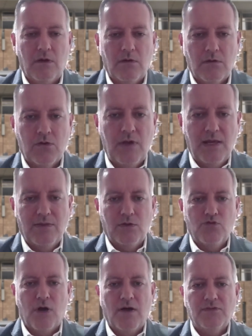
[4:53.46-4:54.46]
create the
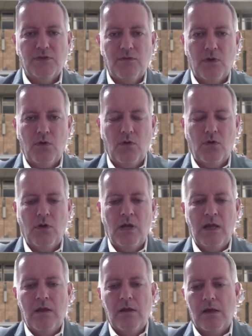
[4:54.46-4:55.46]
drafts of the law,
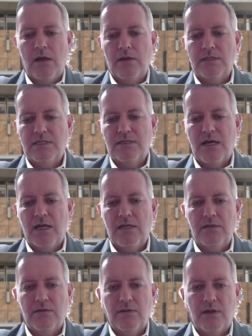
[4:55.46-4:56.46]

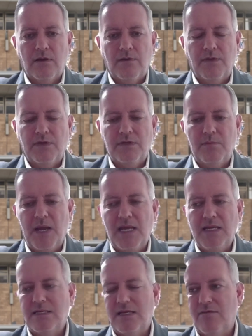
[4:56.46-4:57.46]
decide on the
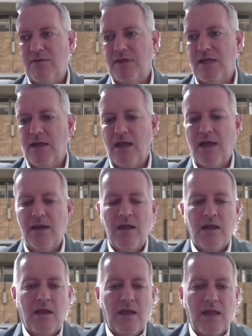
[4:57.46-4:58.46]
debate and everything, and
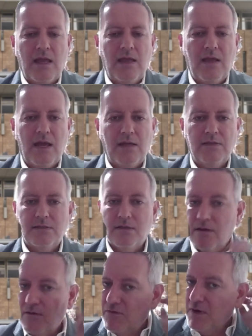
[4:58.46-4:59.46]
he had
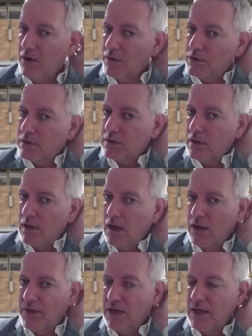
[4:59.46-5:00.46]
felt
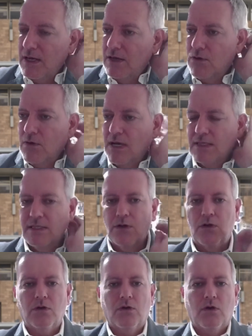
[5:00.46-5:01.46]
that he created a good